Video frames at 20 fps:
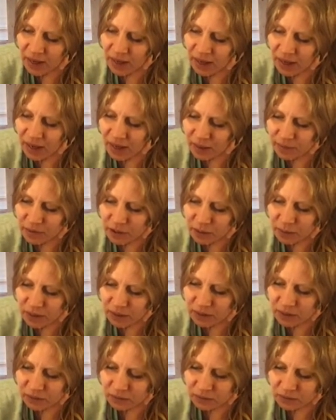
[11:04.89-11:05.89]

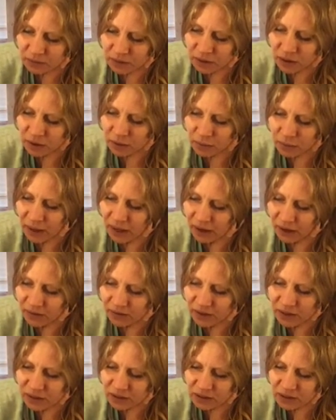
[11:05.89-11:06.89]
abdomen,
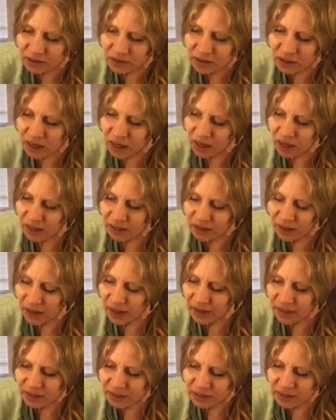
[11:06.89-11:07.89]
pelvis, a
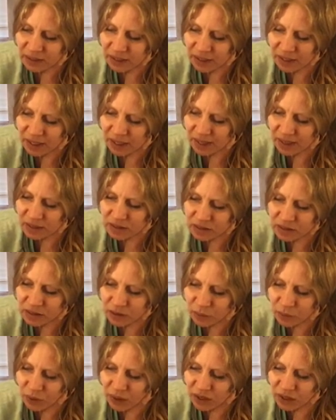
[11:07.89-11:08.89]
light gust
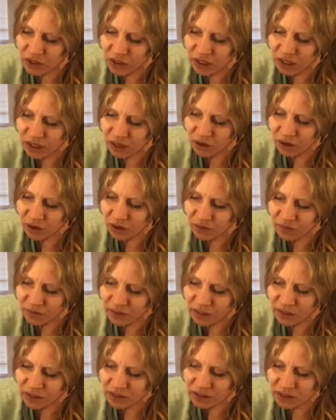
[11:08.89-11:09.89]
brushing over
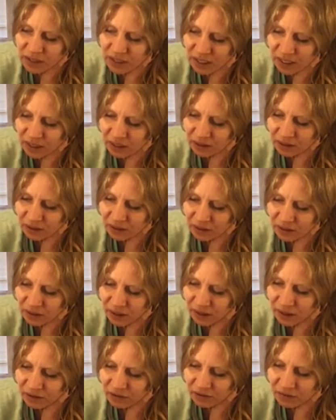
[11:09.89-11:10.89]
your skin
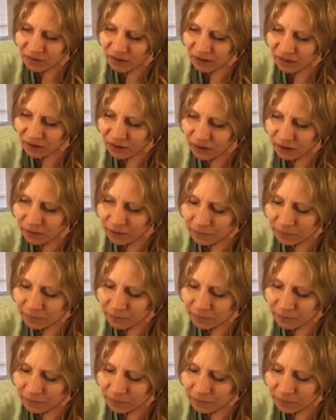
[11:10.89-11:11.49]
like a feather.